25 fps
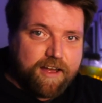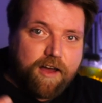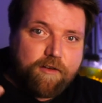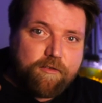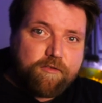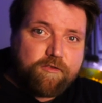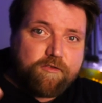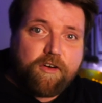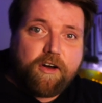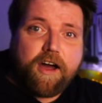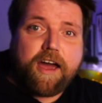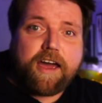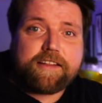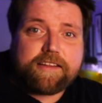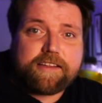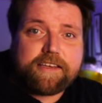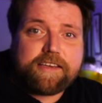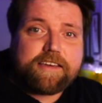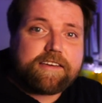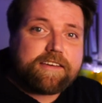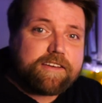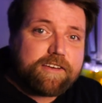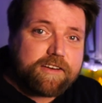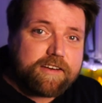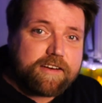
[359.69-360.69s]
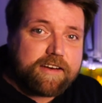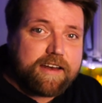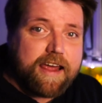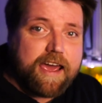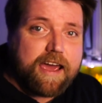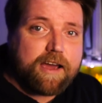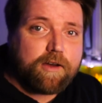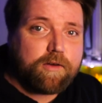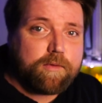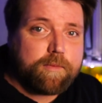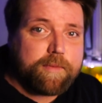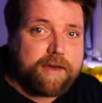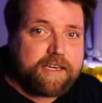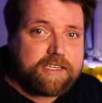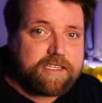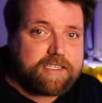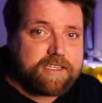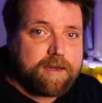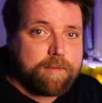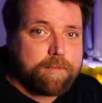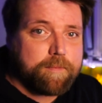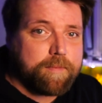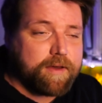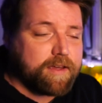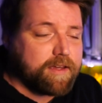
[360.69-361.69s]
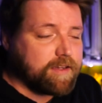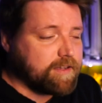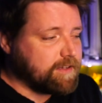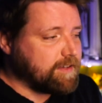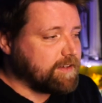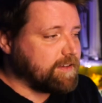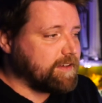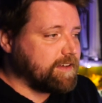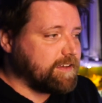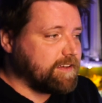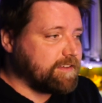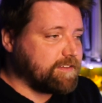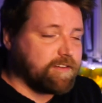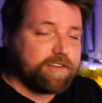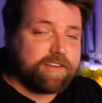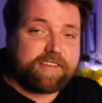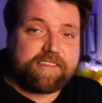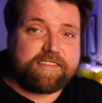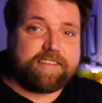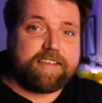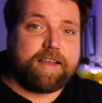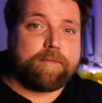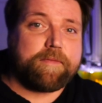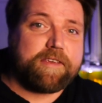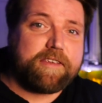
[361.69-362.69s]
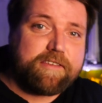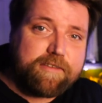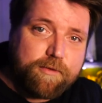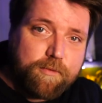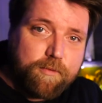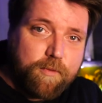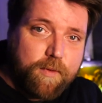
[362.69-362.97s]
I've finally got an Aquamate jumper, so I've got something to